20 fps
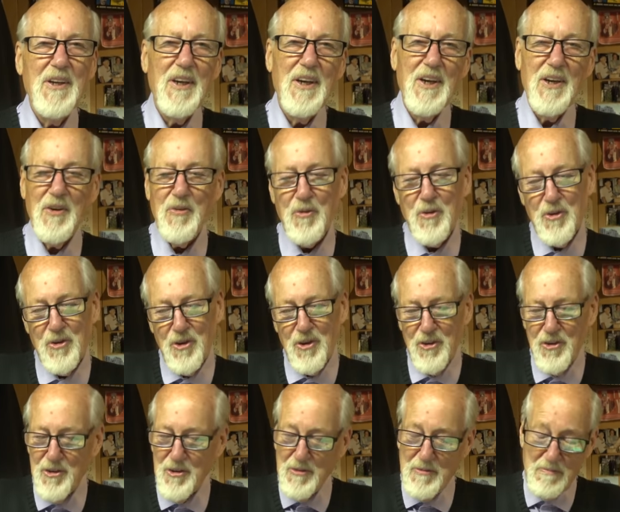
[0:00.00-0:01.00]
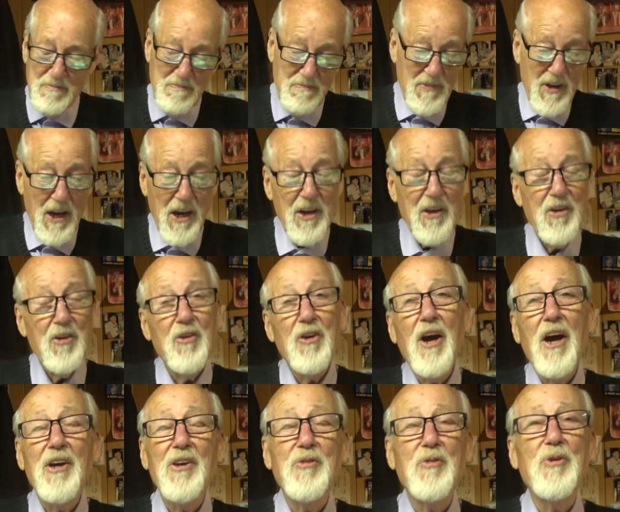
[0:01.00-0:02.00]
uh, we're just, hey, you
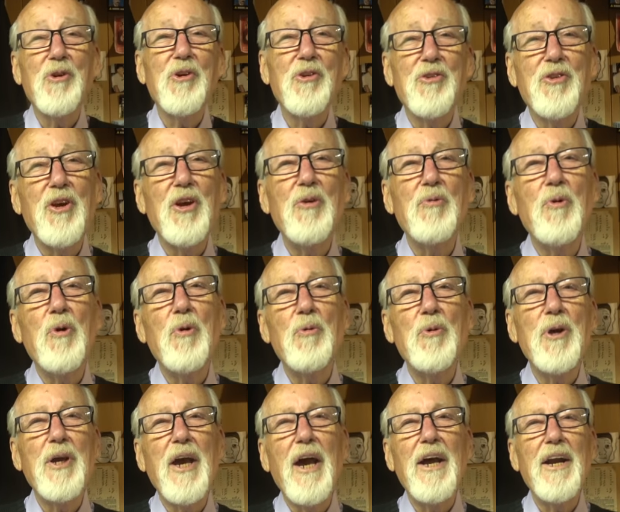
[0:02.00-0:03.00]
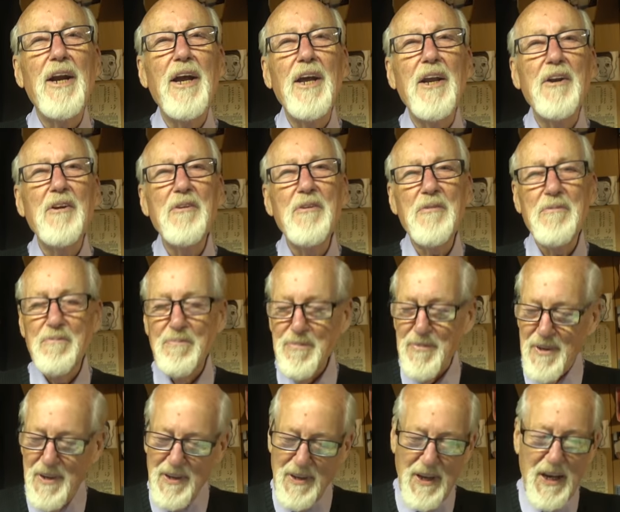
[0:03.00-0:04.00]
guys want to see what we get in,
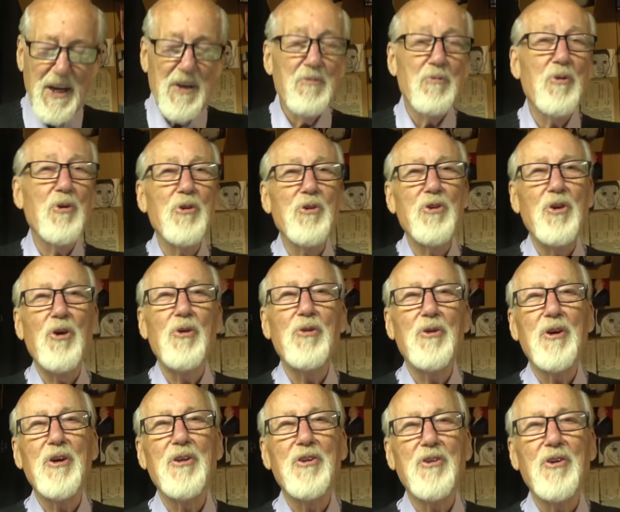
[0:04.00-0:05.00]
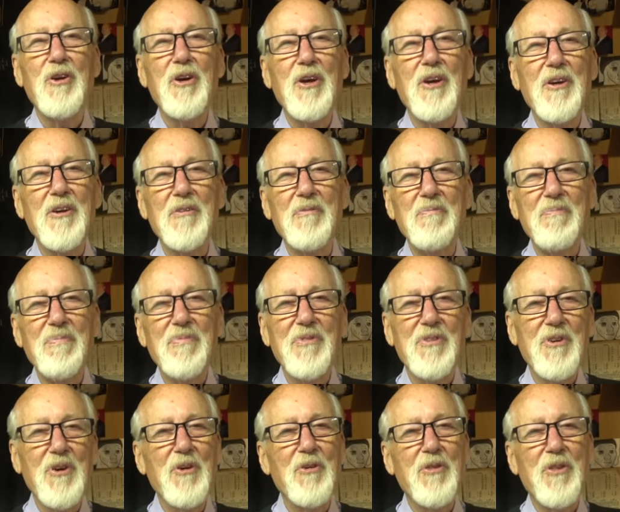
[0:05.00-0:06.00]
and we're showing it to you.
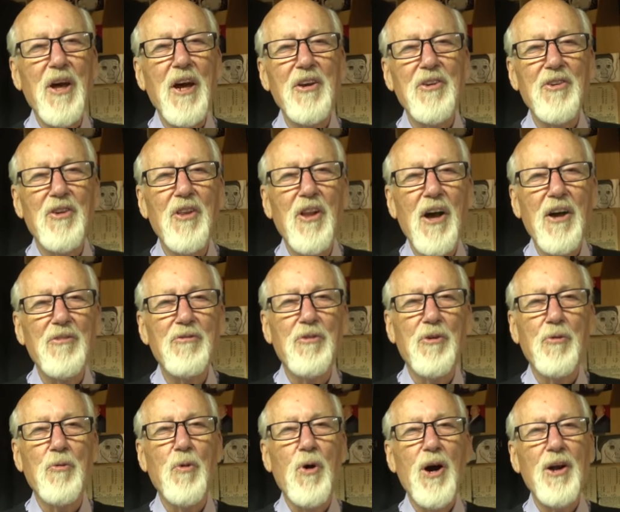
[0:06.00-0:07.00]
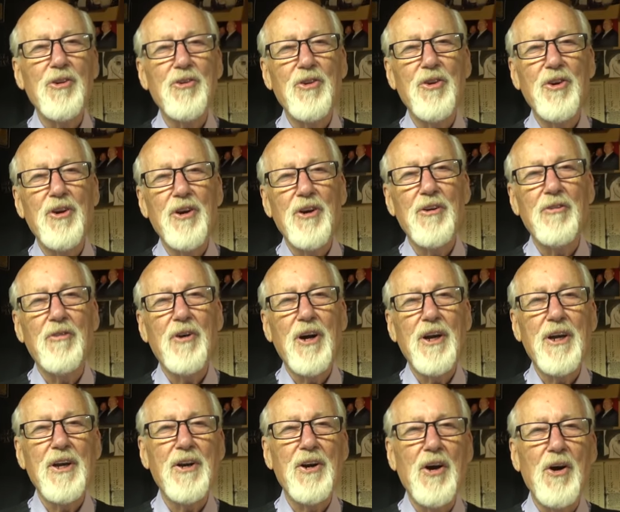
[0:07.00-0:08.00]
So thanks a lot for watching. And if I
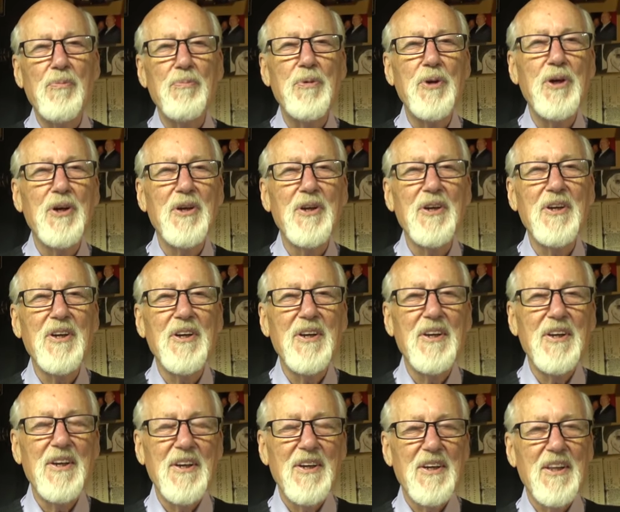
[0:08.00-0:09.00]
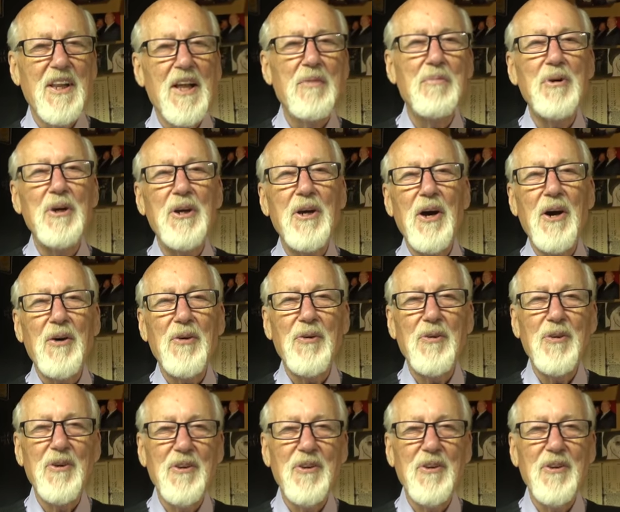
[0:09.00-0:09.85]
can help you, let me know.